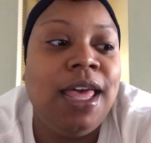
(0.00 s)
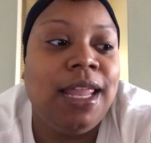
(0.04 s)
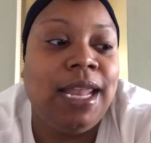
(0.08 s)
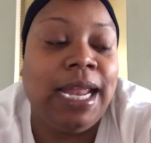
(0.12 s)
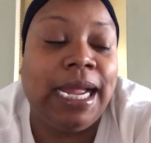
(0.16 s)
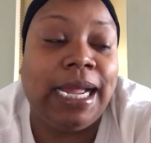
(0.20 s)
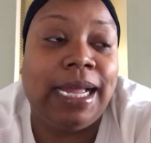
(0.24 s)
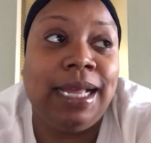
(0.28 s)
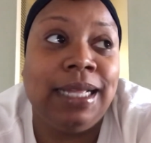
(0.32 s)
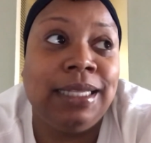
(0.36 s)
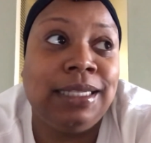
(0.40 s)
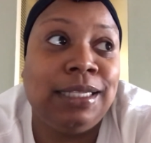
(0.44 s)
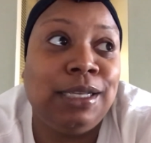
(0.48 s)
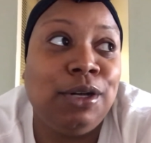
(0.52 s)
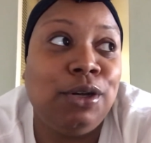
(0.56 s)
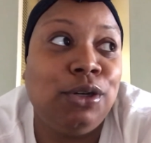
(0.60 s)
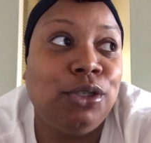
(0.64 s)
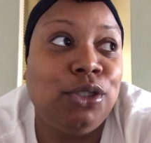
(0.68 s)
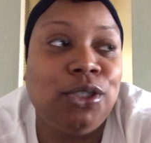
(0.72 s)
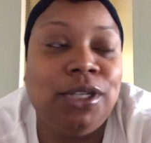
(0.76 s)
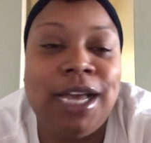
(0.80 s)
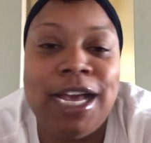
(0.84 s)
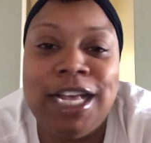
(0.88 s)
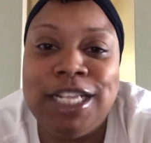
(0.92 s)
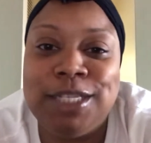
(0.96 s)
Like I
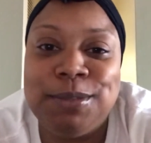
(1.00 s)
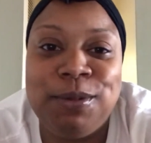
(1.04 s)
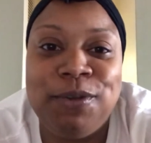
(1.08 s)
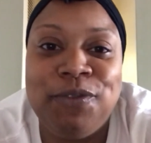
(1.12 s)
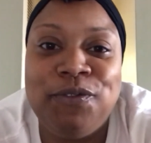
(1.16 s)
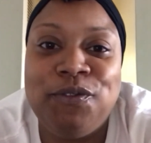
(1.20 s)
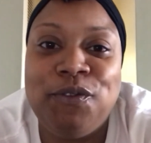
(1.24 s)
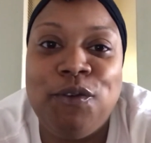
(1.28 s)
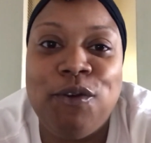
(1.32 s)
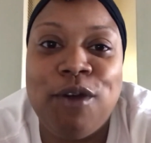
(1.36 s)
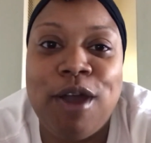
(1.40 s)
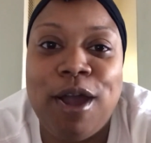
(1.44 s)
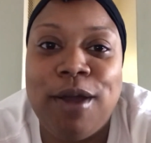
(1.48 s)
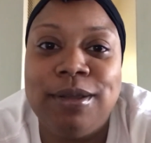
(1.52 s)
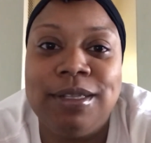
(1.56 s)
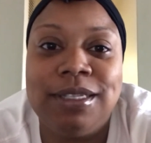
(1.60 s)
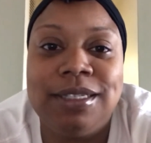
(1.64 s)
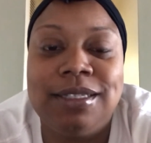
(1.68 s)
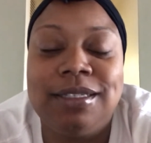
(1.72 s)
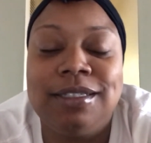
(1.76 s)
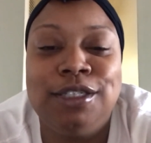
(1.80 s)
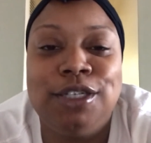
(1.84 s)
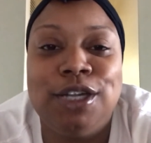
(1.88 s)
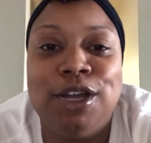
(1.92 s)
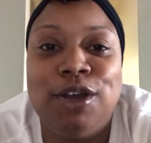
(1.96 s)
told you guys before, I
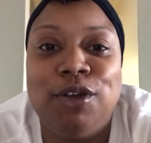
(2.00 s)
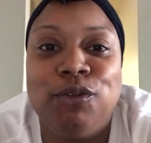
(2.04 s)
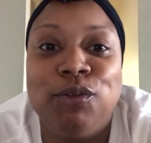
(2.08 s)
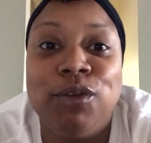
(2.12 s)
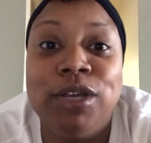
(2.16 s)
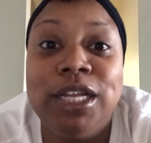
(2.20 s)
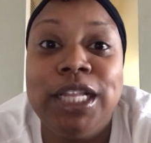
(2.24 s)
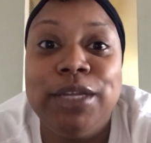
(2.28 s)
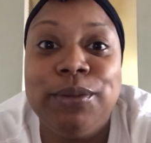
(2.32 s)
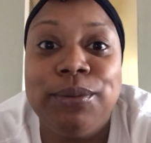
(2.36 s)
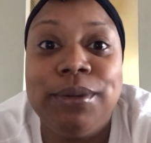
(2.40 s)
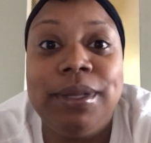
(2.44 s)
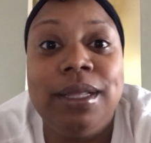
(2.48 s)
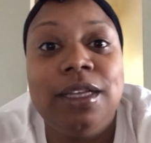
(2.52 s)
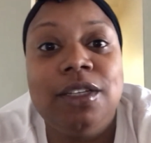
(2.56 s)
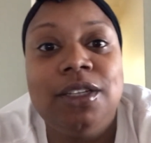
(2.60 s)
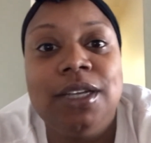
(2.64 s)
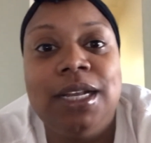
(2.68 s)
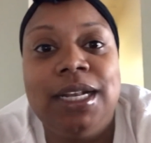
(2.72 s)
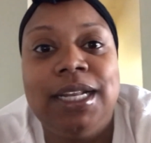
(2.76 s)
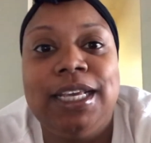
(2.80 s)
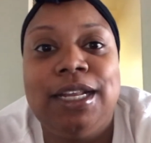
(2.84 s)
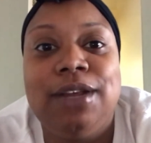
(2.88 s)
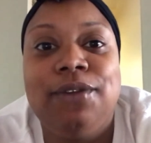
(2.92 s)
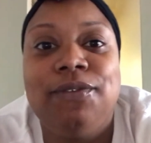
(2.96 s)
was, you know, really
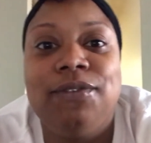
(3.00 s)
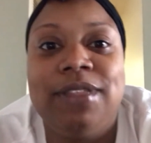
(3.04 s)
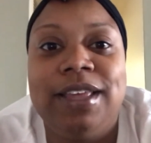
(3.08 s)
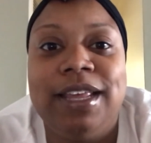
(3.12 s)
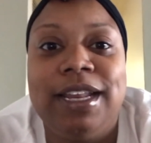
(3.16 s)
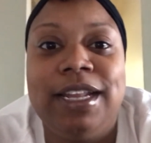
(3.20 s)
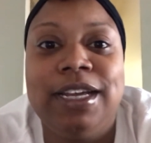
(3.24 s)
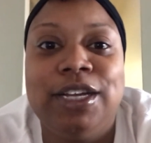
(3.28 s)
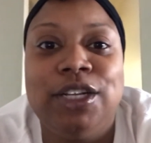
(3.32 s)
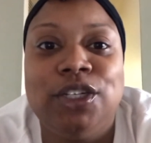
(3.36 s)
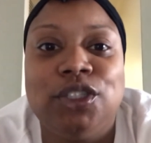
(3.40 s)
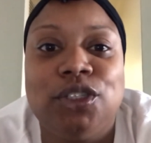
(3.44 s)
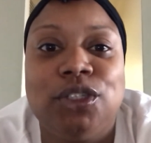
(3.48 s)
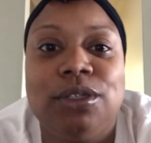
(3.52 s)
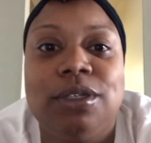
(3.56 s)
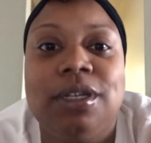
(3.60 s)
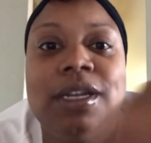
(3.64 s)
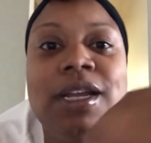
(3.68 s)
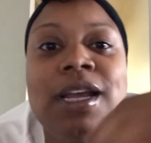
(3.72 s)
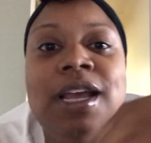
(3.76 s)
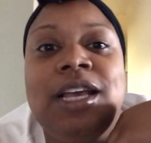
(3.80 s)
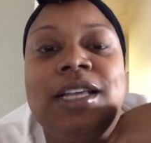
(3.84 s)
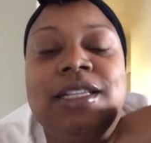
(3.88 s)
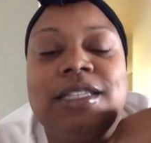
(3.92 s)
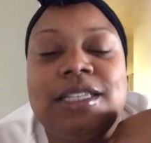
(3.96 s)
trying to get over that 100
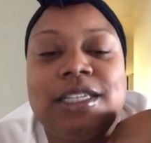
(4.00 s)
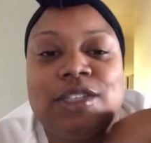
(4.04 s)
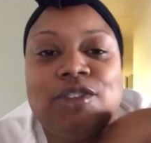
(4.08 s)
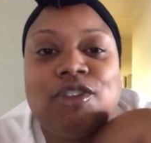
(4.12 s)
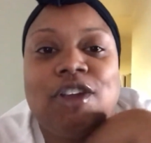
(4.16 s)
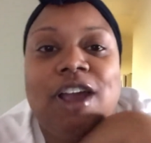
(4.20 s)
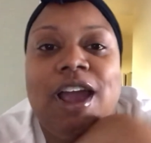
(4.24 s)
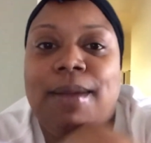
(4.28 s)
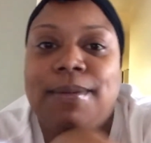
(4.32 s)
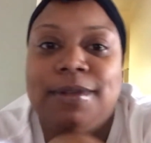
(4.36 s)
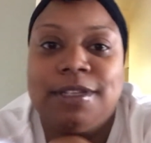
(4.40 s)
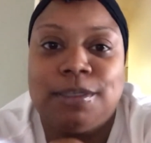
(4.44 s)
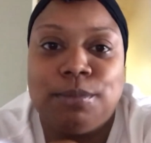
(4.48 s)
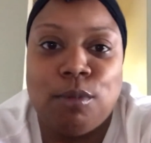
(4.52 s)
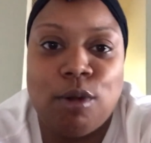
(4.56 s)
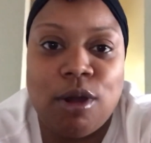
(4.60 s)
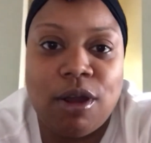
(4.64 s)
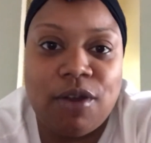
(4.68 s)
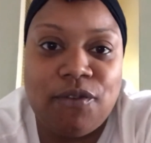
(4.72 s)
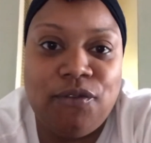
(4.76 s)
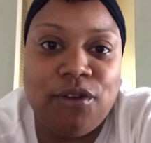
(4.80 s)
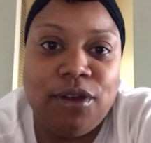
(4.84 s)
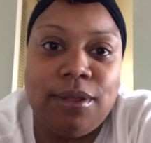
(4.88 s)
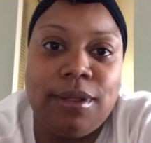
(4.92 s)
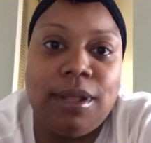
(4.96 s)
subscribers
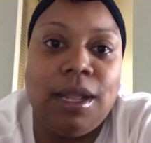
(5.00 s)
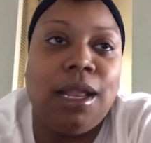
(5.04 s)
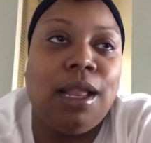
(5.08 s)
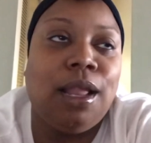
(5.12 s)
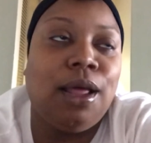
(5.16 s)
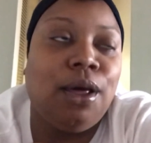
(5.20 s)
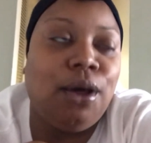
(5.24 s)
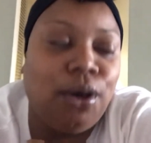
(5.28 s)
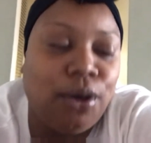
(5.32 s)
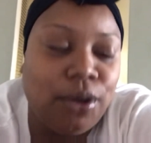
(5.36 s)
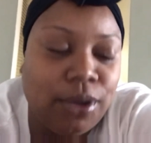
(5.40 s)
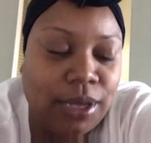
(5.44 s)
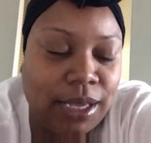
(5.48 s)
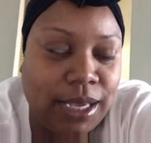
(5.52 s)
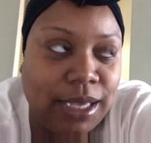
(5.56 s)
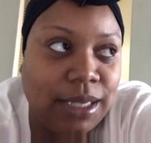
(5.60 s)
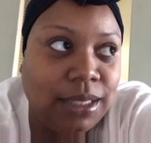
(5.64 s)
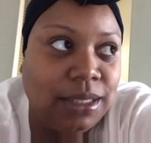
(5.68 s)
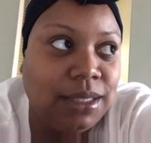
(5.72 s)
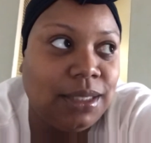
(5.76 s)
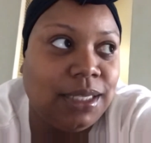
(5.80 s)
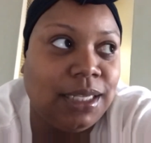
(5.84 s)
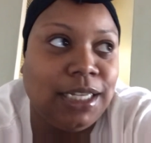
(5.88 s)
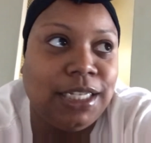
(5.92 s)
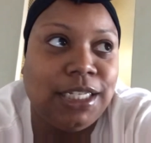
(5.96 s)
mark for the
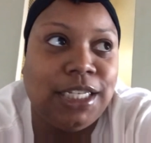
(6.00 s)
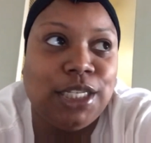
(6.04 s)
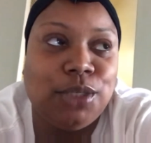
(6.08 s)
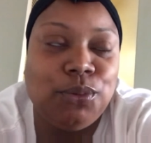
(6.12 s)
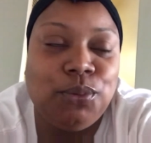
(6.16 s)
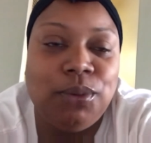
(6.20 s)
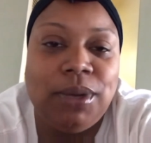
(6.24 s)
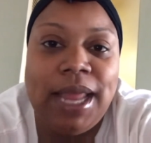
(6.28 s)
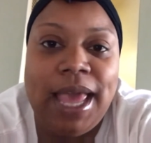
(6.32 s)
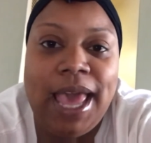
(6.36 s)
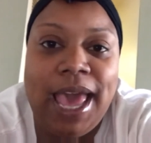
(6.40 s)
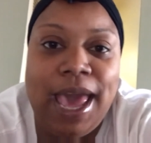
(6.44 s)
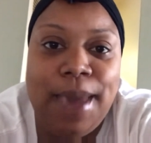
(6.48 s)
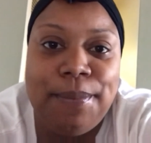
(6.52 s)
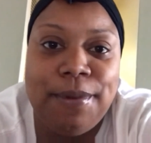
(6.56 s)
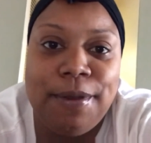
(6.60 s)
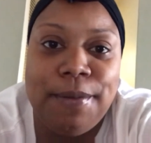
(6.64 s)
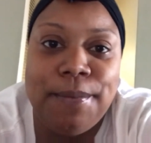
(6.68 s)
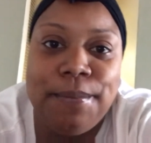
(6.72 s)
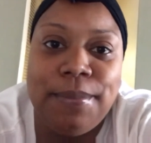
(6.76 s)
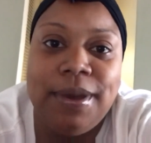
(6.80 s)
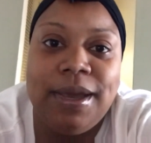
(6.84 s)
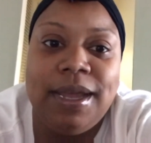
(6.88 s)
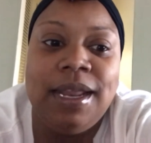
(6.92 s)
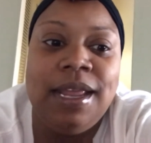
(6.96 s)
longest, and it just wouldn't
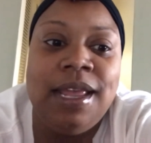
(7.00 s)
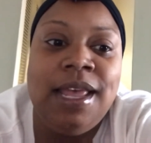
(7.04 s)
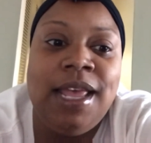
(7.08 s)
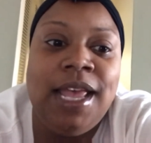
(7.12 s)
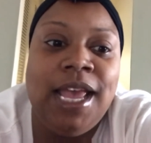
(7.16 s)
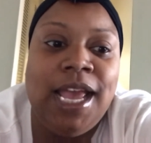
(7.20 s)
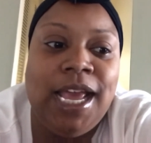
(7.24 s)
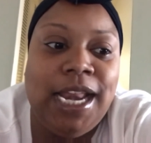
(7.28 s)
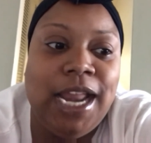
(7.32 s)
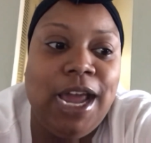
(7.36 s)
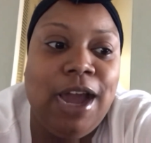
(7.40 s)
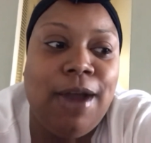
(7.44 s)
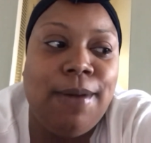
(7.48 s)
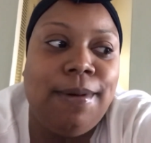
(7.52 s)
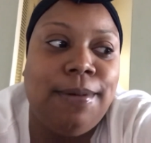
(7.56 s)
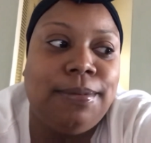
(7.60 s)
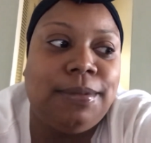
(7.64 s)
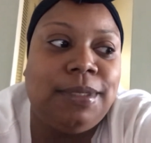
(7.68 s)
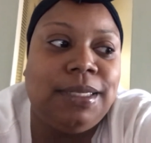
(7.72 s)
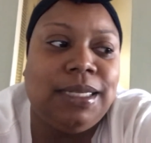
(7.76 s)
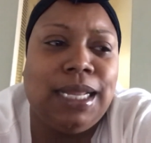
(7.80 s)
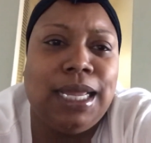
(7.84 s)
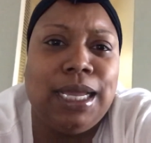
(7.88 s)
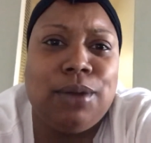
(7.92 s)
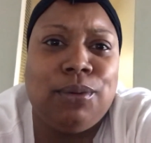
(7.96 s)
happen. But now I'm up
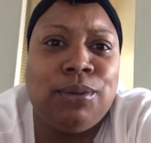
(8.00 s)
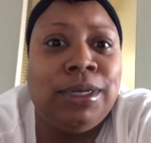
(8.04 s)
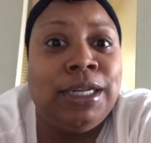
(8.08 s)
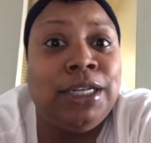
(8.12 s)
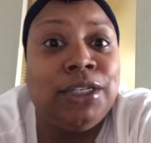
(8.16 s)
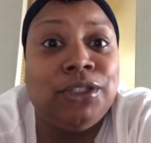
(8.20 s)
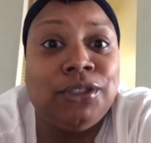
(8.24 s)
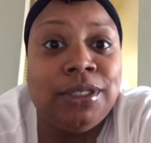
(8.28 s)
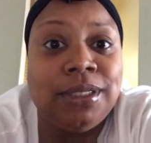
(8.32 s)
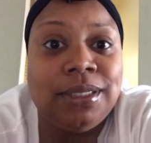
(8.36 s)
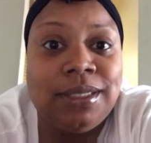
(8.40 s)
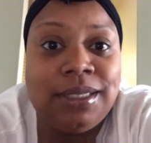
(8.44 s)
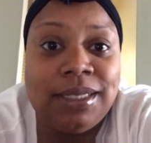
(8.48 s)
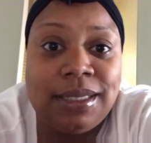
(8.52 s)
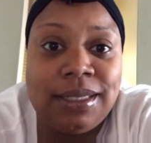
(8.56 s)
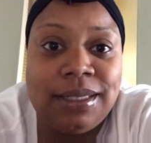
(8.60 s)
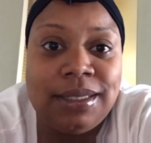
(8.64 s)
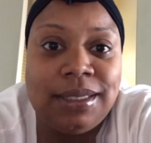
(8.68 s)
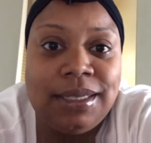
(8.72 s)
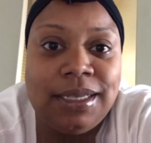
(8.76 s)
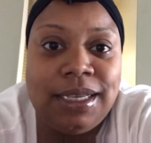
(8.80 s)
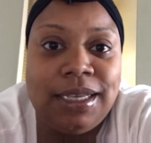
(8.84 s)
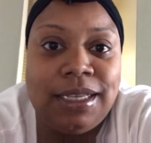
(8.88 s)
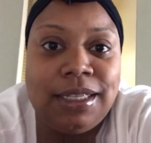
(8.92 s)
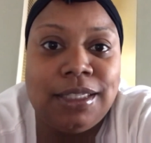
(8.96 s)
to like
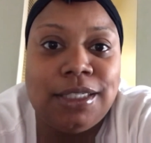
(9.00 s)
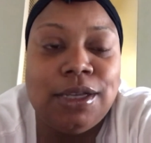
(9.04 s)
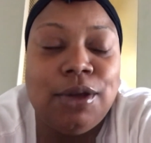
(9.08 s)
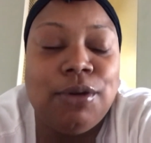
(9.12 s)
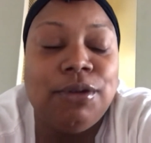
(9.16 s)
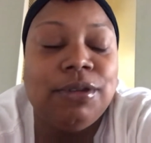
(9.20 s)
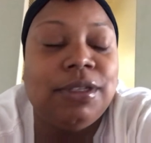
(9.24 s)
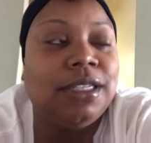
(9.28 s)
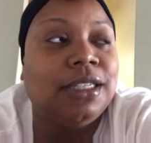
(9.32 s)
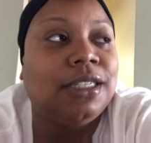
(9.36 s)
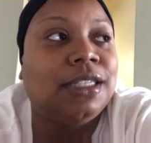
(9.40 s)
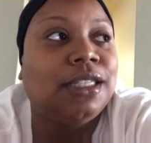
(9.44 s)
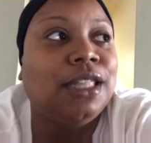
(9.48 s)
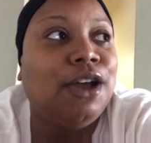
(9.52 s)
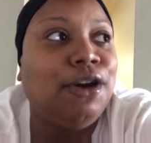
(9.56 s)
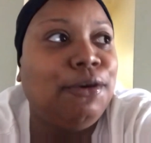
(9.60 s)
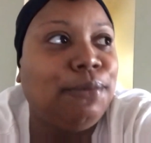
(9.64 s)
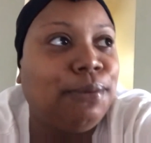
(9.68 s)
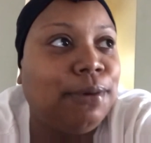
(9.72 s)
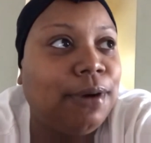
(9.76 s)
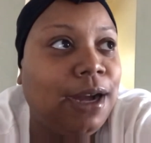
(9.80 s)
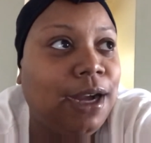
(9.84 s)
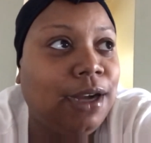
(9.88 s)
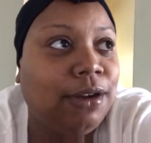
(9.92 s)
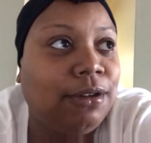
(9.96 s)
116. So it's a slow
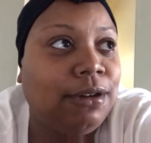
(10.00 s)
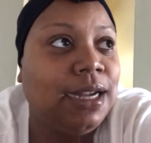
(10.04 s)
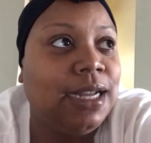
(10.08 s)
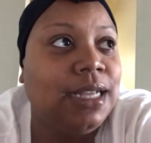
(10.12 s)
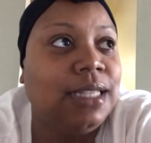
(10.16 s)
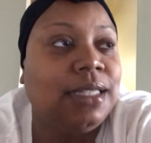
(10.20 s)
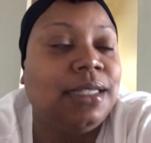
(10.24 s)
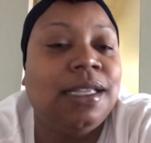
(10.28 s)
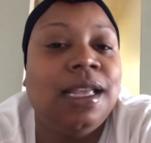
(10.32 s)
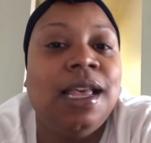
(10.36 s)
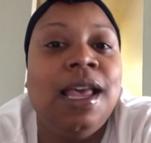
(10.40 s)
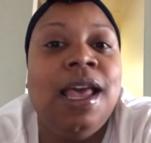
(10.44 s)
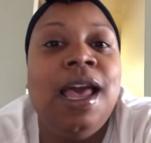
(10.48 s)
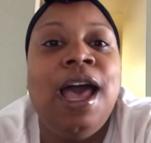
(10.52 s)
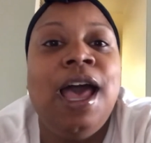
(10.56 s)
progress.